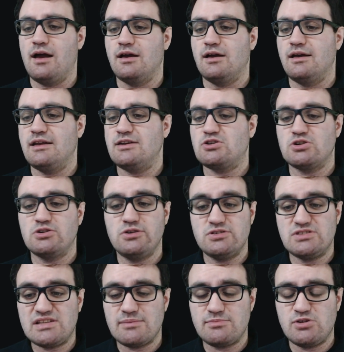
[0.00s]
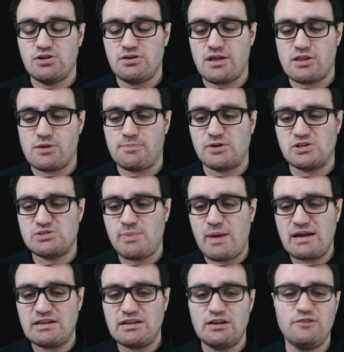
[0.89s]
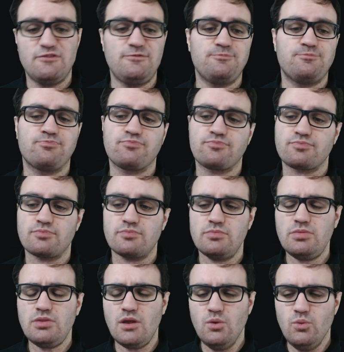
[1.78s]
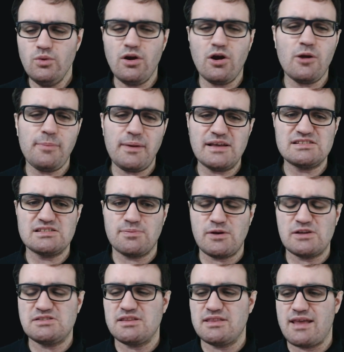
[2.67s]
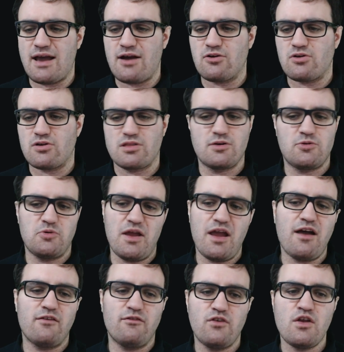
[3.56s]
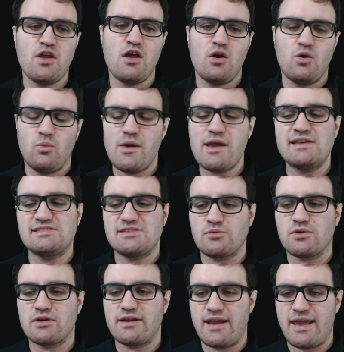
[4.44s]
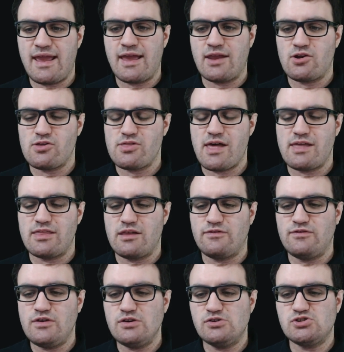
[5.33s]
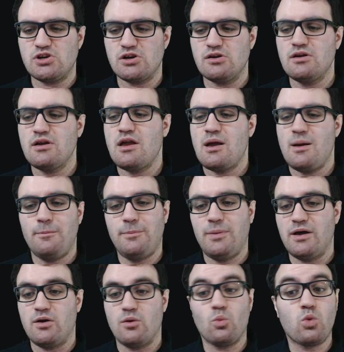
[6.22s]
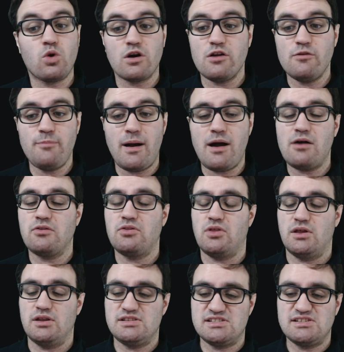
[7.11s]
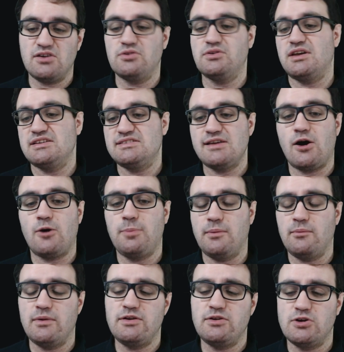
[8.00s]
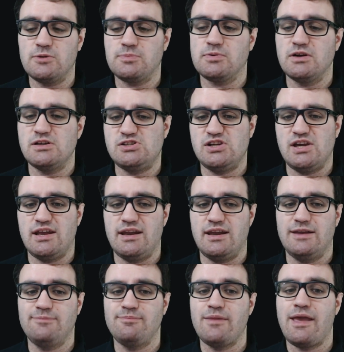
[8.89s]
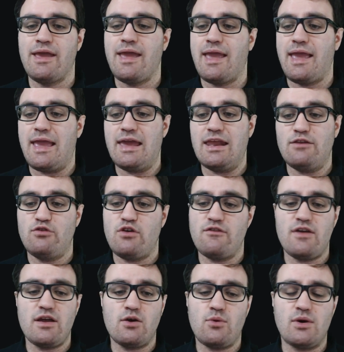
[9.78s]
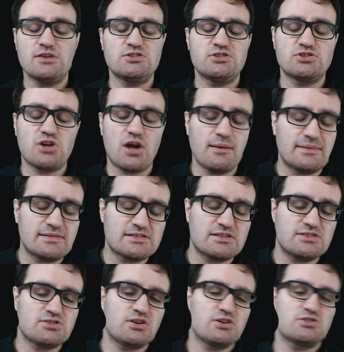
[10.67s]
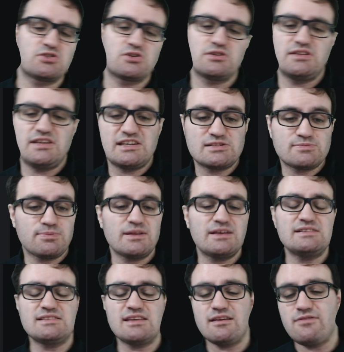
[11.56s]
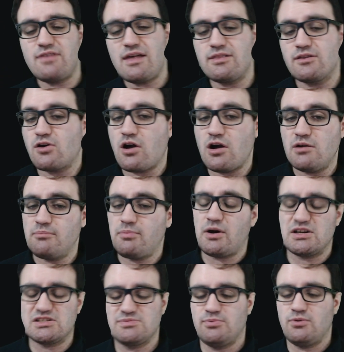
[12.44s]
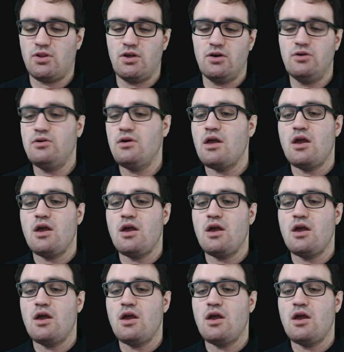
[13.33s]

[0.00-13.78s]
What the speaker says: Introduce them to another perspective. We are being suppressed in the algorithm. We have ways that we're going to handle that in the future, but word of mouth still does help, and we do appreciate it. And if you have any questions, comments, concerns, critiques, please leave that in the comment box below.